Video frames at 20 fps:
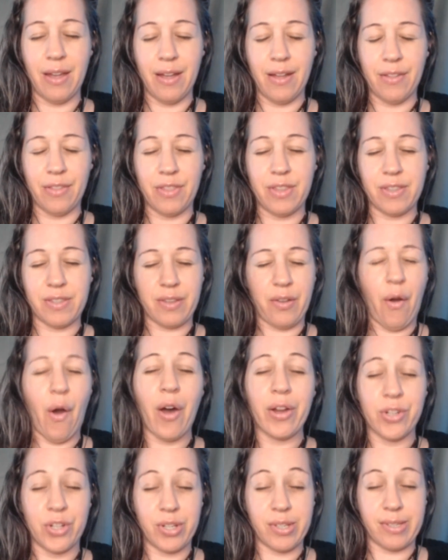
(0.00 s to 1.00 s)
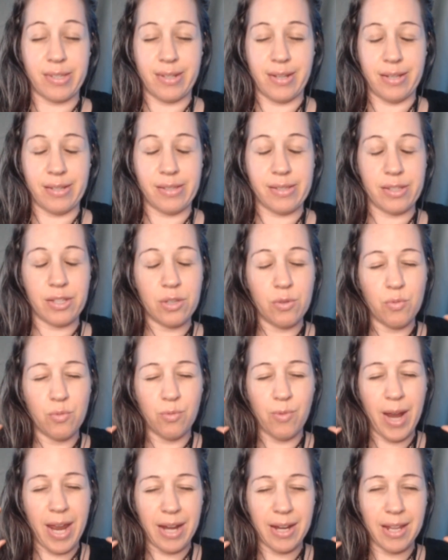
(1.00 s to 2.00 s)
this consciousness. You
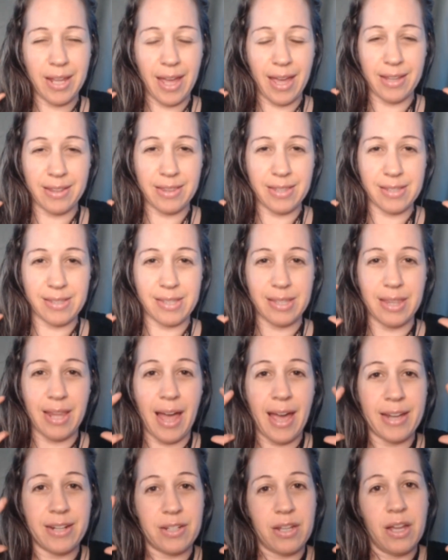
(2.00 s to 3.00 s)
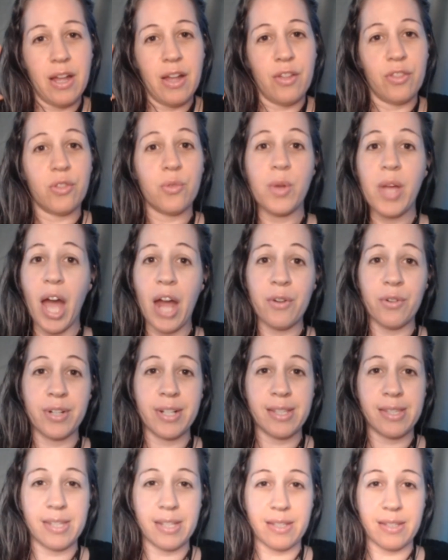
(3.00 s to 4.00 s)
radiate this light
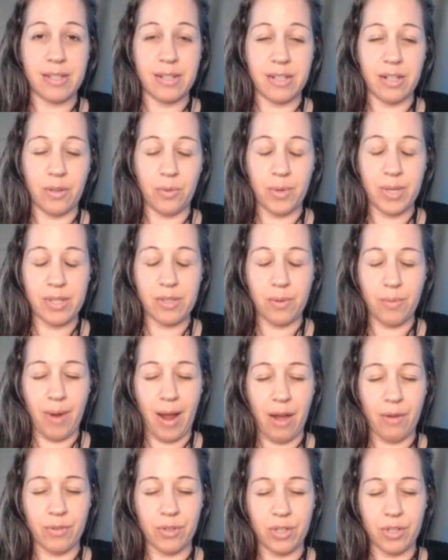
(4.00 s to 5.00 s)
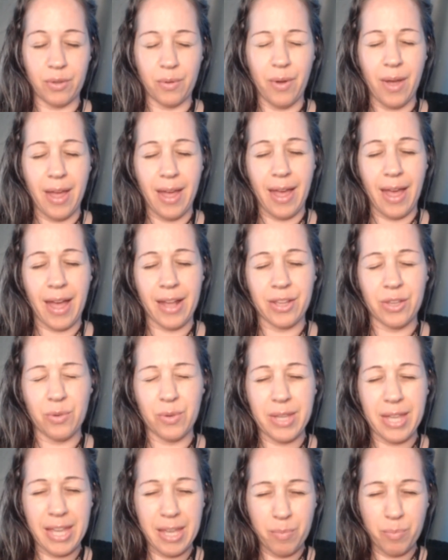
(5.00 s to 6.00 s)
360 degrees around you, and you
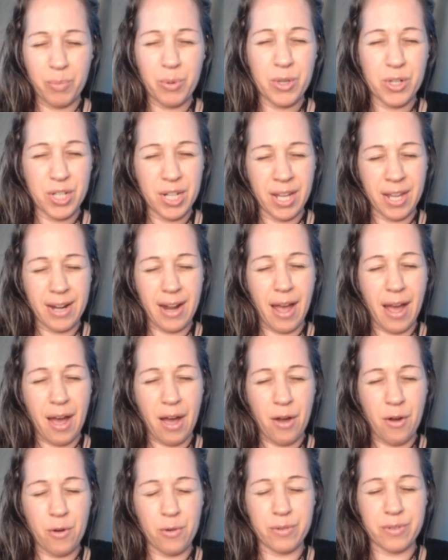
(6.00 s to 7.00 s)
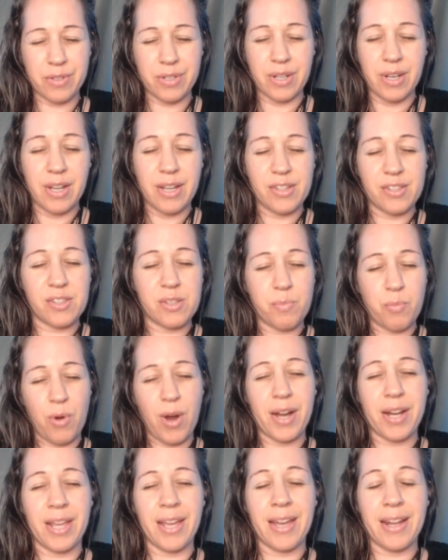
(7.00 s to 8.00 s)
keep pushing it out,
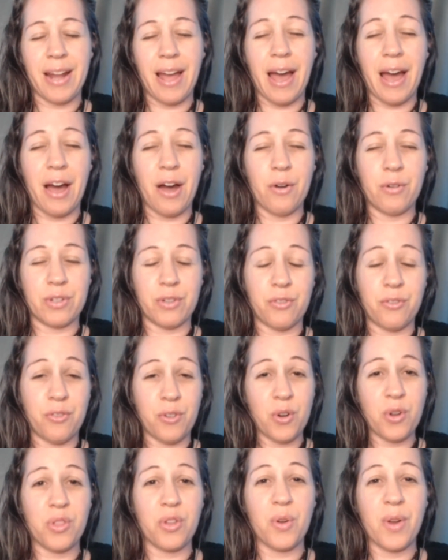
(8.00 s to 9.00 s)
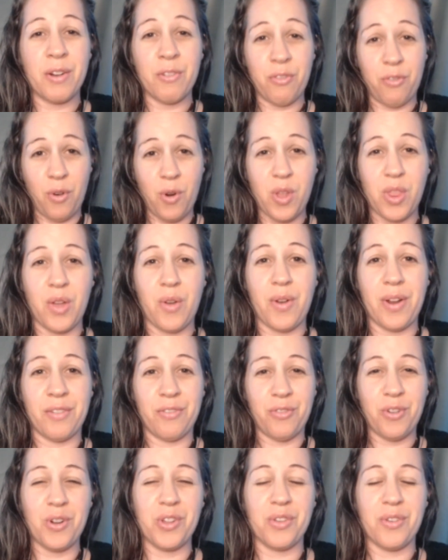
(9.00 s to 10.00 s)
spreading it out further and further and
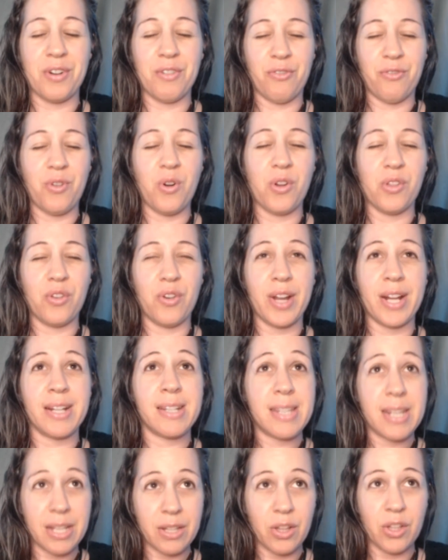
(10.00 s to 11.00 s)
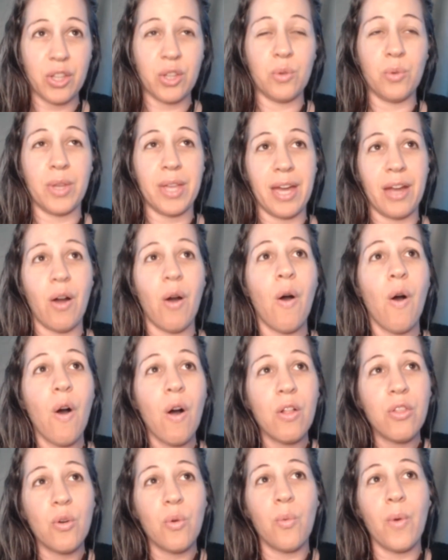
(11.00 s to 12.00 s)
further and further until you get all
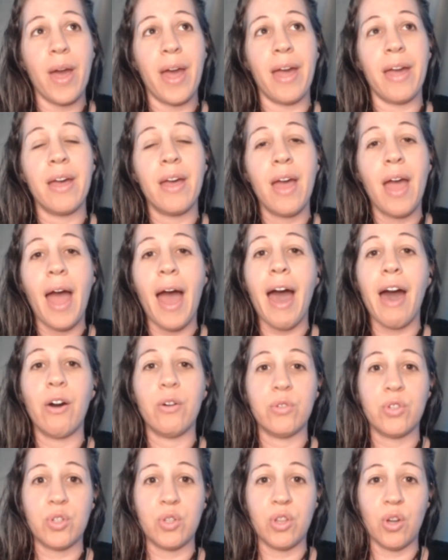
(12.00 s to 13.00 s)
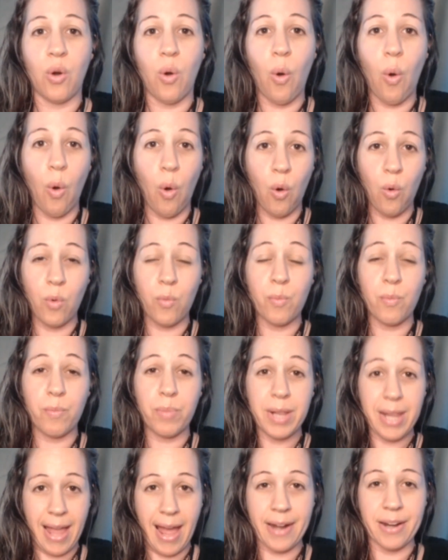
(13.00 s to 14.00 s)
the way out to the whole
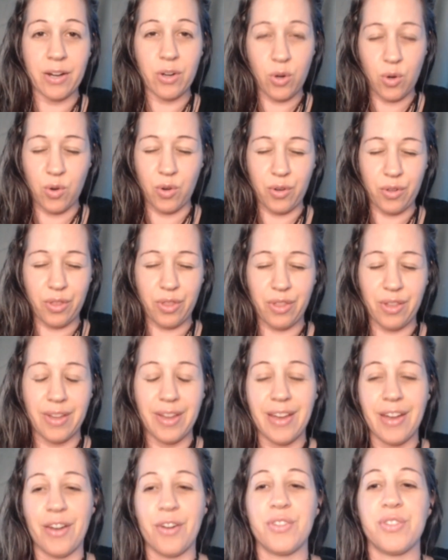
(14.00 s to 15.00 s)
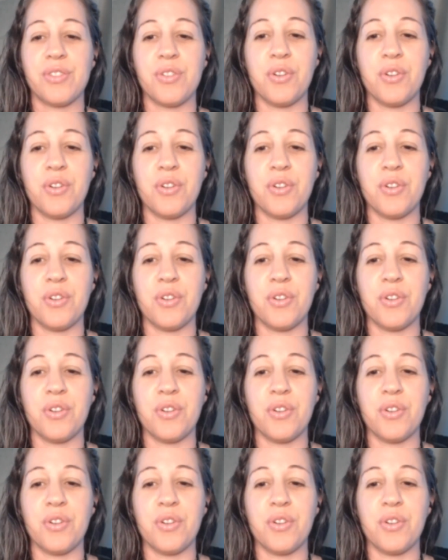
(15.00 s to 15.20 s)
planet Earth. So